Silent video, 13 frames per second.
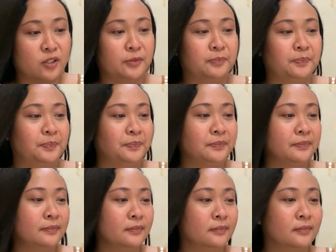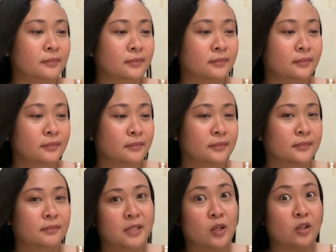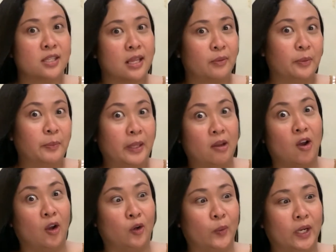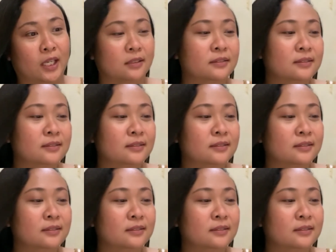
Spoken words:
ko. Because that would be awkward.